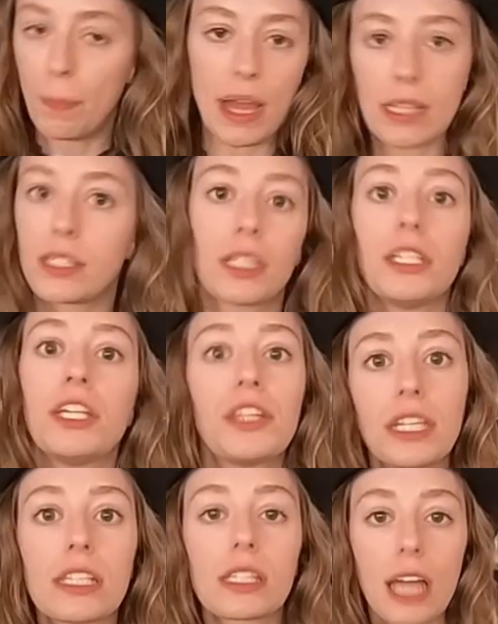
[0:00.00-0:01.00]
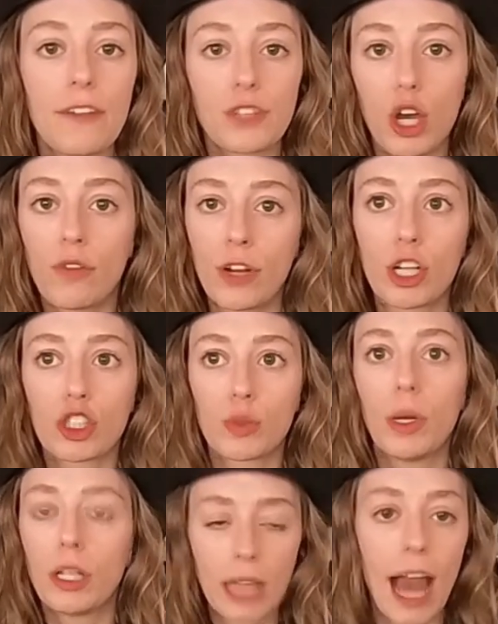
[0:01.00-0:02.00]
Basically, these leftovers
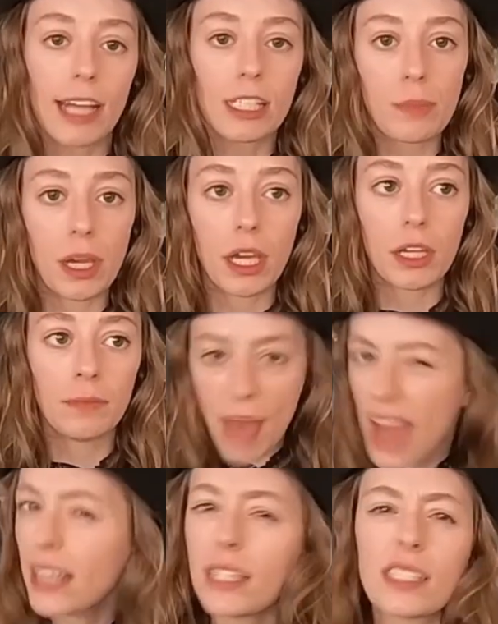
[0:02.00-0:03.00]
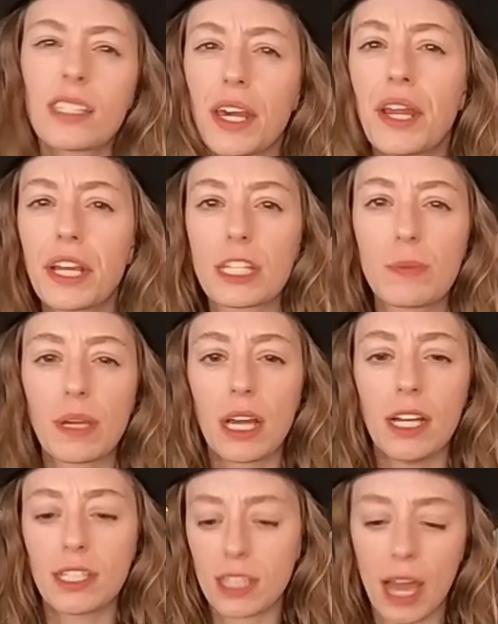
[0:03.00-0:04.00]
will last me many sittings
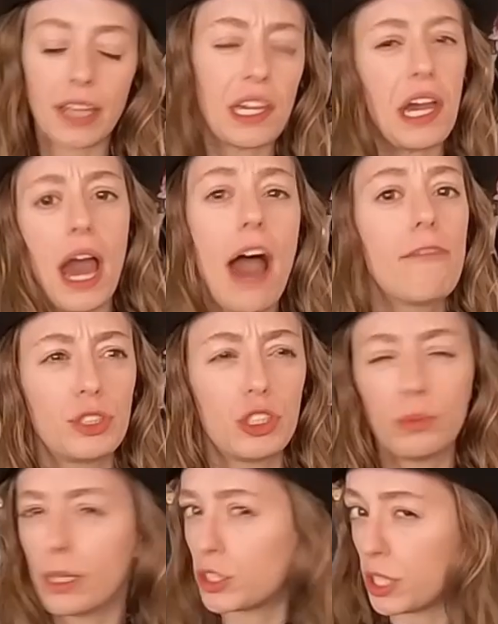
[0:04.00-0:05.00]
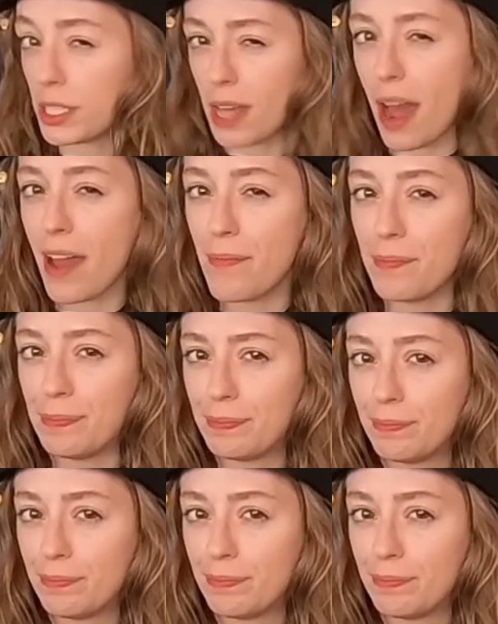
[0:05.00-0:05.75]
because I can't have too much at a time.